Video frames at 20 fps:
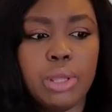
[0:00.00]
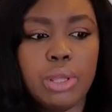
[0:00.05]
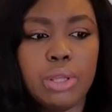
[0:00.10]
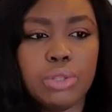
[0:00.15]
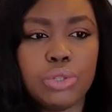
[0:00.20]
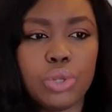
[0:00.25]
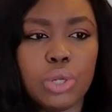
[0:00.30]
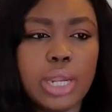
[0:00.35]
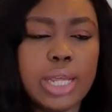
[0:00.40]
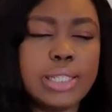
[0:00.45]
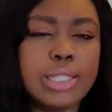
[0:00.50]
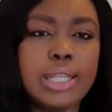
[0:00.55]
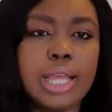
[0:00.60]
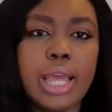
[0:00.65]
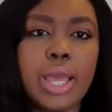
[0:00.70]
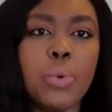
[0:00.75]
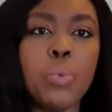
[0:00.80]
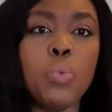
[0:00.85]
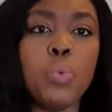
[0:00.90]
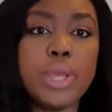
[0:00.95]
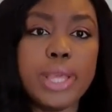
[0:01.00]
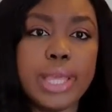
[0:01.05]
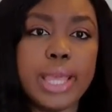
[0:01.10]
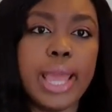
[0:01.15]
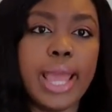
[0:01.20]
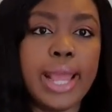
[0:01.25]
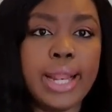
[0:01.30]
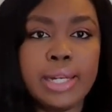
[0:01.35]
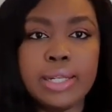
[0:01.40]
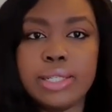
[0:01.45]
So let's say a
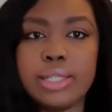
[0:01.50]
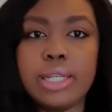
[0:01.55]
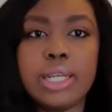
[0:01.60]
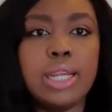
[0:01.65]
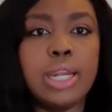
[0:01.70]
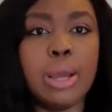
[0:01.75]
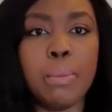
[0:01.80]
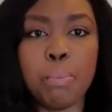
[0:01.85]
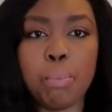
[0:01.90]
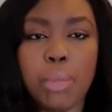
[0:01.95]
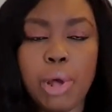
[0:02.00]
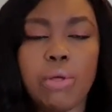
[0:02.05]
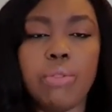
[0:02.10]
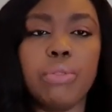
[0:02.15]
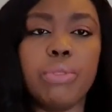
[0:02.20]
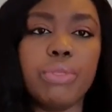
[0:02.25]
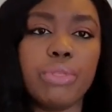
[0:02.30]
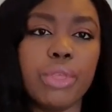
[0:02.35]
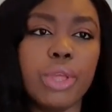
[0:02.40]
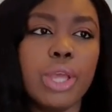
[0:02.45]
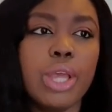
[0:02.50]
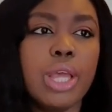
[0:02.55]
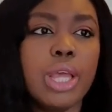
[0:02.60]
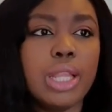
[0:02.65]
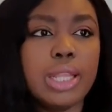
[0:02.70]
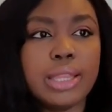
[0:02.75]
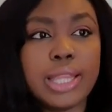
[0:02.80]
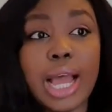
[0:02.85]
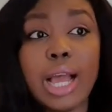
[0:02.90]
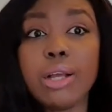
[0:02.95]
weekend in a month.
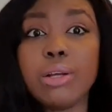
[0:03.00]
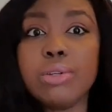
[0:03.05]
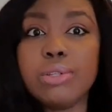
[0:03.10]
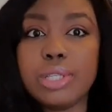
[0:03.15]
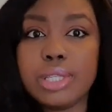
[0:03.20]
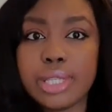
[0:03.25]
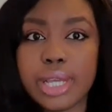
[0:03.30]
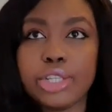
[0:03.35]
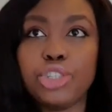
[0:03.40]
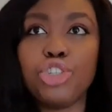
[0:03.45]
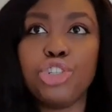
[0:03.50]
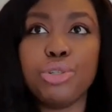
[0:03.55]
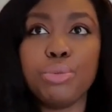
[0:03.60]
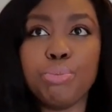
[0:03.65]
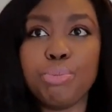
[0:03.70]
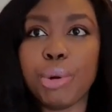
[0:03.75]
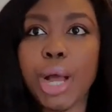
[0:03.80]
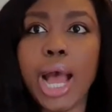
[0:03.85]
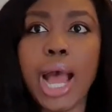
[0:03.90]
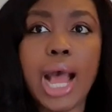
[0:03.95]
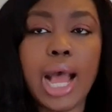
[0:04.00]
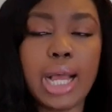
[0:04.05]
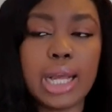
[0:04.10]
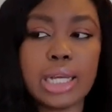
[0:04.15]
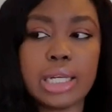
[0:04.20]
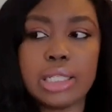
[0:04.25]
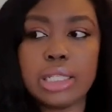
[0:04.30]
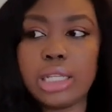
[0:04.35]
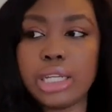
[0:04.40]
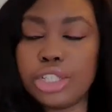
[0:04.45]
That could set you back
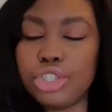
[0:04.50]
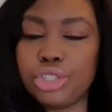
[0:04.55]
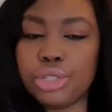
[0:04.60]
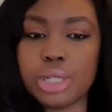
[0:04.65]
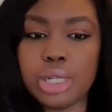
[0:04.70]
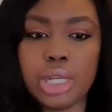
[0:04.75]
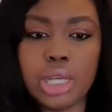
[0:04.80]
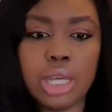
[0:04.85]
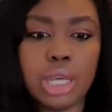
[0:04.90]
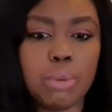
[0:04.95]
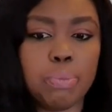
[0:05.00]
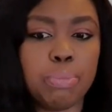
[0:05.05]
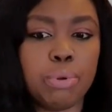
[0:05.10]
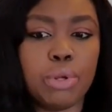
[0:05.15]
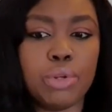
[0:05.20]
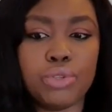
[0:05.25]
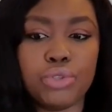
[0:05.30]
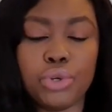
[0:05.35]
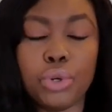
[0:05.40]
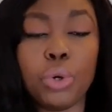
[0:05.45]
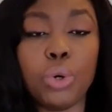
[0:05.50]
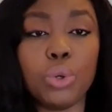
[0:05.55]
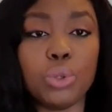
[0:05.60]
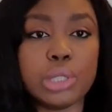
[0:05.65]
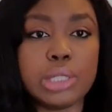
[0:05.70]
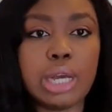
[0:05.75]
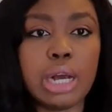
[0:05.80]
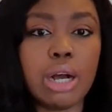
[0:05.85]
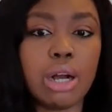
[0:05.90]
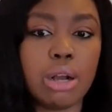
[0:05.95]
literally, plus your
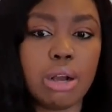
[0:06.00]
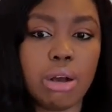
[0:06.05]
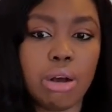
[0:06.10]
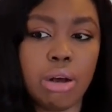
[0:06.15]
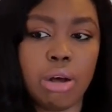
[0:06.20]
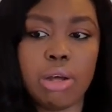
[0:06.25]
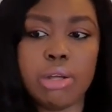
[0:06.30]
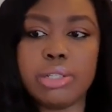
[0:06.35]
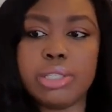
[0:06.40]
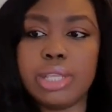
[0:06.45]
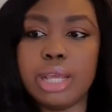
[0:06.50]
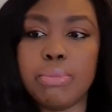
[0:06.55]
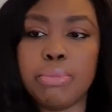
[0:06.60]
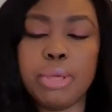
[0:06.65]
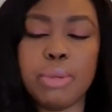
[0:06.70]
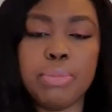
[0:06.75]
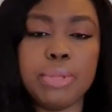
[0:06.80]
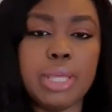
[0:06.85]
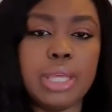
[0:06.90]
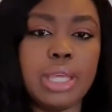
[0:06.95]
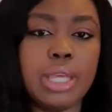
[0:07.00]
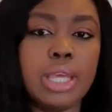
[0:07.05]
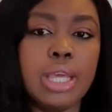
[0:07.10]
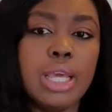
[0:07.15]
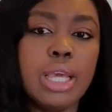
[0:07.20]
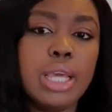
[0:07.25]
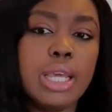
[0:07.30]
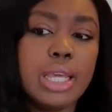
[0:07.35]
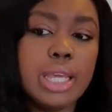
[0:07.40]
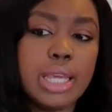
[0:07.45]
hotel cost and maybe
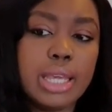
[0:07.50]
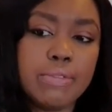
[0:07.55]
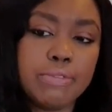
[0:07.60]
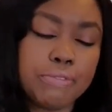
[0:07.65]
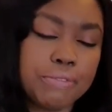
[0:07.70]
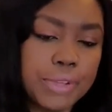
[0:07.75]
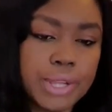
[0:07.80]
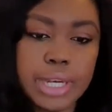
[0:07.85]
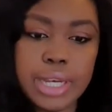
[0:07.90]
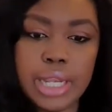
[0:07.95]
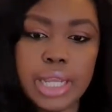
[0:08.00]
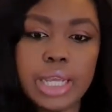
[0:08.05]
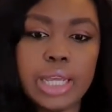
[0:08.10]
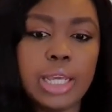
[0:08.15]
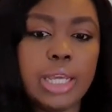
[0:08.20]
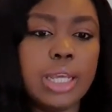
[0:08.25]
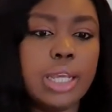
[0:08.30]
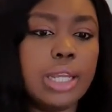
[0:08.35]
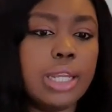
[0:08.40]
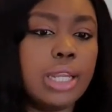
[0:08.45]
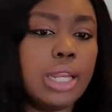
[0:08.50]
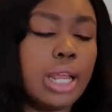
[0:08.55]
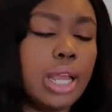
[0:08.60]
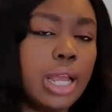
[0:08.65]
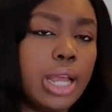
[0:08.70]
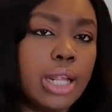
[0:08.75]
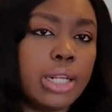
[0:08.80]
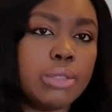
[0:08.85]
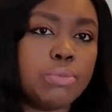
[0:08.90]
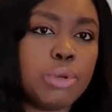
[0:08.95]
feeding
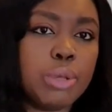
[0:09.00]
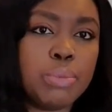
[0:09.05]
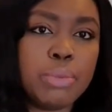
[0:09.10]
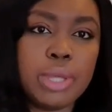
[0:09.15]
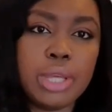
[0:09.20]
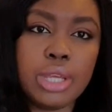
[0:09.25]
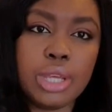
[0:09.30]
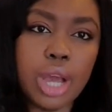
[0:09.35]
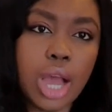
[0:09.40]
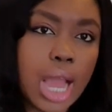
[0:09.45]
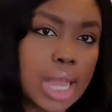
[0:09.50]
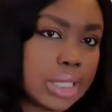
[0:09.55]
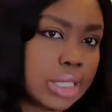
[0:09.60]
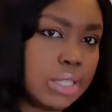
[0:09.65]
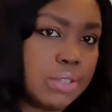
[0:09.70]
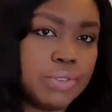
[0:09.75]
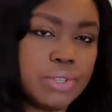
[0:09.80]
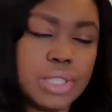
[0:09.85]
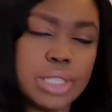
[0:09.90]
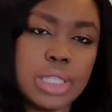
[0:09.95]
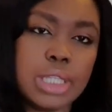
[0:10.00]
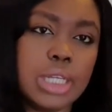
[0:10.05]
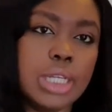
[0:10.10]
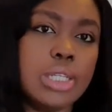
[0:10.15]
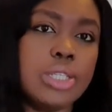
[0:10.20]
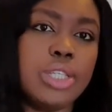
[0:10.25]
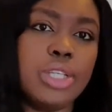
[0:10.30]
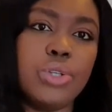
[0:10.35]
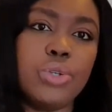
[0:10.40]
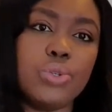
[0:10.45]
and maybe
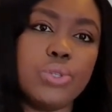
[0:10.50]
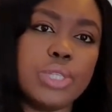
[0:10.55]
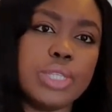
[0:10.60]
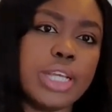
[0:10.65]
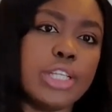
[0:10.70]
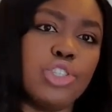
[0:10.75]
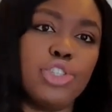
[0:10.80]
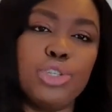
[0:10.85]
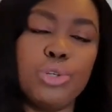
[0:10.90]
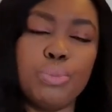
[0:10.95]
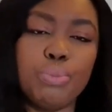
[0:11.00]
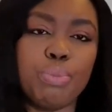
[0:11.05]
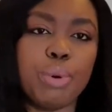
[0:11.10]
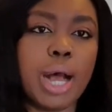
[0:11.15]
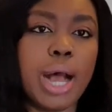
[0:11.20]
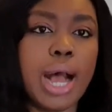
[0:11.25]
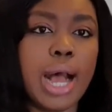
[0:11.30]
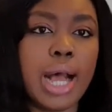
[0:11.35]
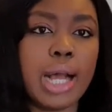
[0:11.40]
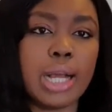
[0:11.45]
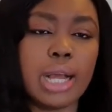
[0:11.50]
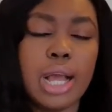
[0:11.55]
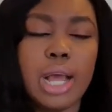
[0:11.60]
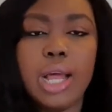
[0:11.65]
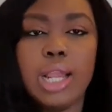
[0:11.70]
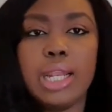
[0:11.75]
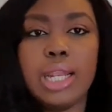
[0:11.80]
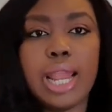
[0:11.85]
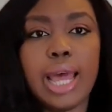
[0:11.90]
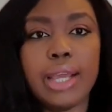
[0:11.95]
activities. It could set you back
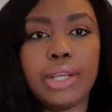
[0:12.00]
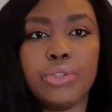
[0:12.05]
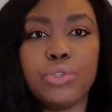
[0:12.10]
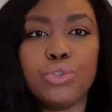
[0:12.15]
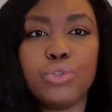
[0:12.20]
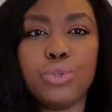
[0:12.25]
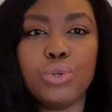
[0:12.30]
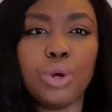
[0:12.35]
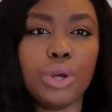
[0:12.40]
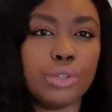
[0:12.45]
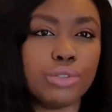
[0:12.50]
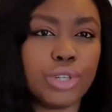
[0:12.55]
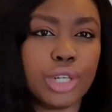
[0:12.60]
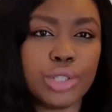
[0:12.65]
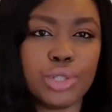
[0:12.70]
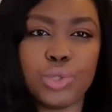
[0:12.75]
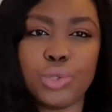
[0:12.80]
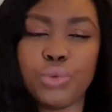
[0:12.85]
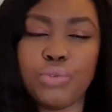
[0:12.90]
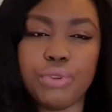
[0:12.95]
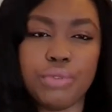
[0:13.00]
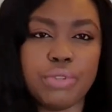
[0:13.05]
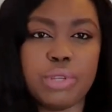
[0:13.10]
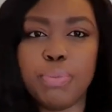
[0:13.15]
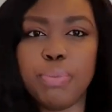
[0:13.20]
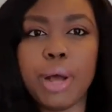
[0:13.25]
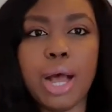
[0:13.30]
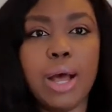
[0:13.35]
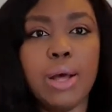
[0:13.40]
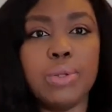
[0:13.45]
like 200 to 250
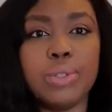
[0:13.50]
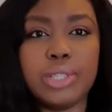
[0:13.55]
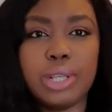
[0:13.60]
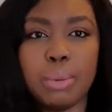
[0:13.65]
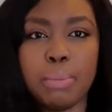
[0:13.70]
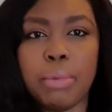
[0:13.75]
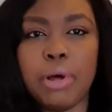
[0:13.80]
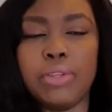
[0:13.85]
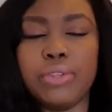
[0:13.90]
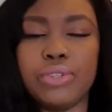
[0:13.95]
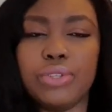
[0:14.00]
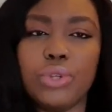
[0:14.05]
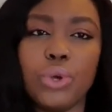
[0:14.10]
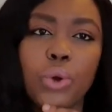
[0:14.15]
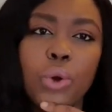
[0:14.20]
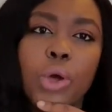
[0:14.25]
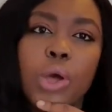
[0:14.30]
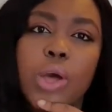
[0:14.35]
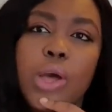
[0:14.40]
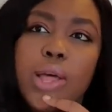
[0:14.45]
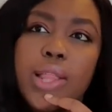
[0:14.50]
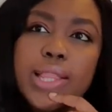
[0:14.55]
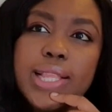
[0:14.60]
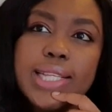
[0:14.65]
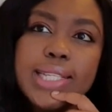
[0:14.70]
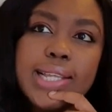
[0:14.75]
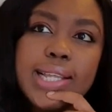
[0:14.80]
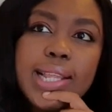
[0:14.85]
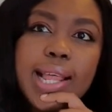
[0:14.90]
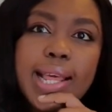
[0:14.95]
pounds a month. So
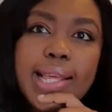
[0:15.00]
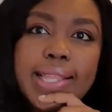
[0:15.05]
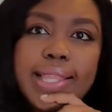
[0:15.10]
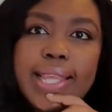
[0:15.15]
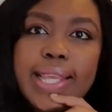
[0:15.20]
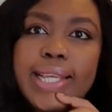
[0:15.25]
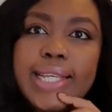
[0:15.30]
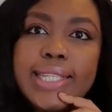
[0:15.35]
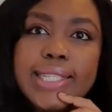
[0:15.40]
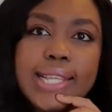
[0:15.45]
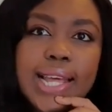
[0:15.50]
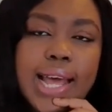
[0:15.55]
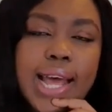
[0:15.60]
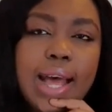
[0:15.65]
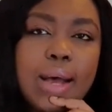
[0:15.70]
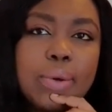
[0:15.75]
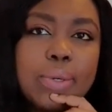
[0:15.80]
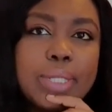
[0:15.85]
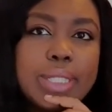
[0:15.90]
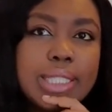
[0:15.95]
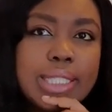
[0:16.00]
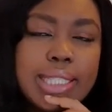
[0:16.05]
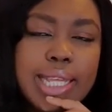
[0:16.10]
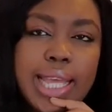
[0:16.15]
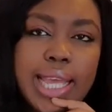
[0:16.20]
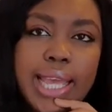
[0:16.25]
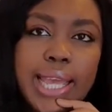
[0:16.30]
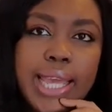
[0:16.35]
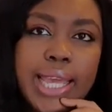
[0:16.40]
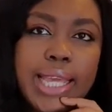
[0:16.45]
these are like things that I would
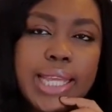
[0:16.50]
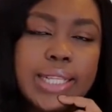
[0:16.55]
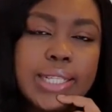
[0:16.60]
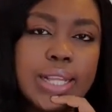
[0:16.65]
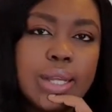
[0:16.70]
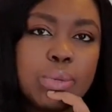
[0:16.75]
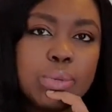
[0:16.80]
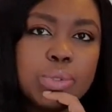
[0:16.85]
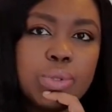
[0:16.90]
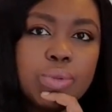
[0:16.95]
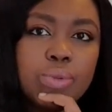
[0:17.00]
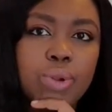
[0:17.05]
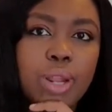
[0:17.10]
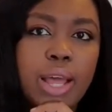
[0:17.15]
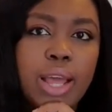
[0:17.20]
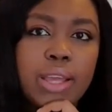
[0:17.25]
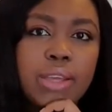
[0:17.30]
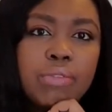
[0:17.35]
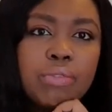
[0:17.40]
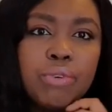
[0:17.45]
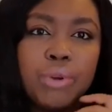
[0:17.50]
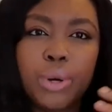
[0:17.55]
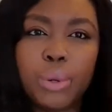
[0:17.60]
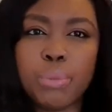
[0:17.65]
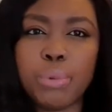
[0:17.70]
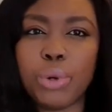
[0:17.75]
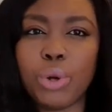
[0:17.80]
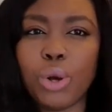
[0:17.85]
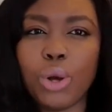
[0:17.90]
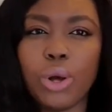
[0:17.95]
say in terms of like
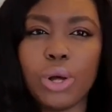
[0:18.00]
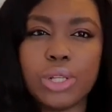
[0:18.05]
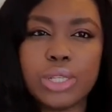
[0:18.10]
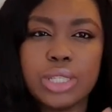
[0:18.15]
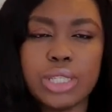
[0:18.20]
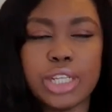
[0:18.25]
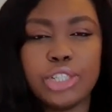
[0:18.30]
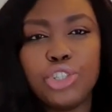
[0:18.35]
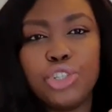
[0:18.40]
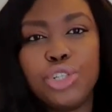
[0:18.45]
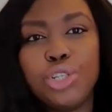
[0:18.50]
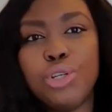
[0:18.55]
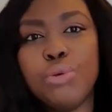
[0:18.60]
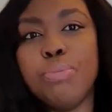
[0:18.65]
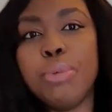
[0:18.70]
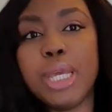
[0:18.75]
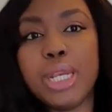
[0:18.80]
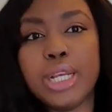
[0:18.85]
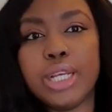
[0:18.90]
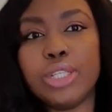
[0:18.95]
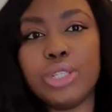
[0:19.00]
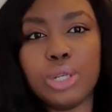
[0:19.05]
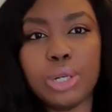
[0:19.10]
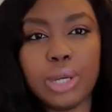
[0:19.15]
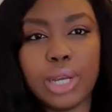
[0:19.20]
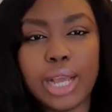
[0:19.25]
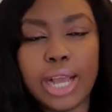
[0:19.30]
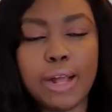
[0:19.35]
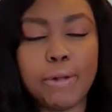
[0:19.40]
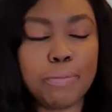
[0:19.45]
variable costs that you may need to
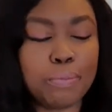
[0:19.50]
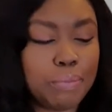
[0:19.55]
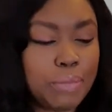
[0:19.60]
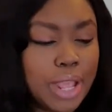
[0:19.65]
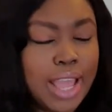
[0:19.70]
look at.